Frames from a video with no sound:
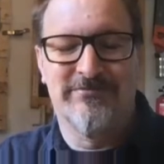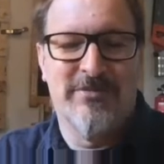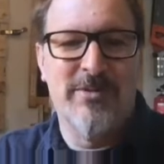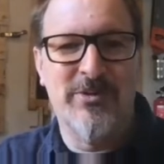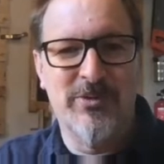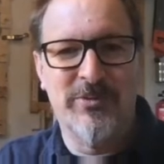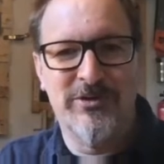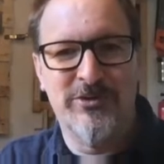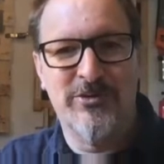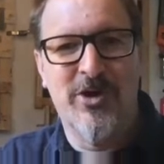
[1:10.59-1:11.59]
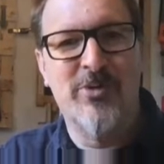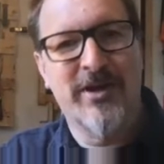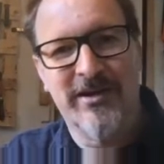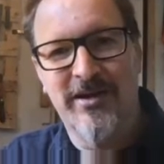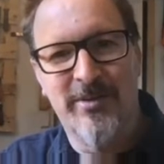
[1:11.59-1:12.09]
Maybe when we do home
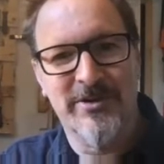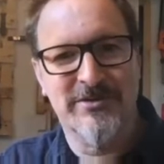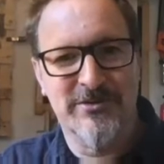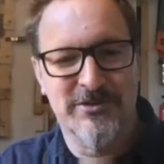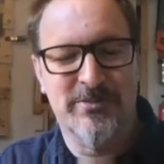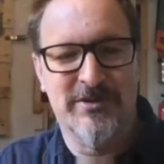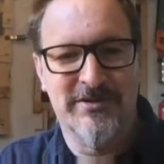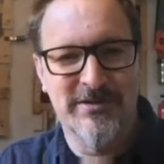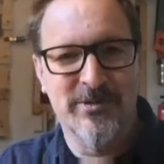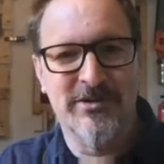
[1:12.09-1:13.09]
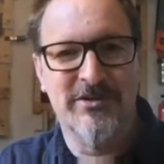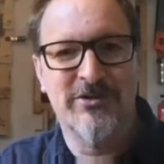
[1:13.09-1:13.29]
economics or something similar,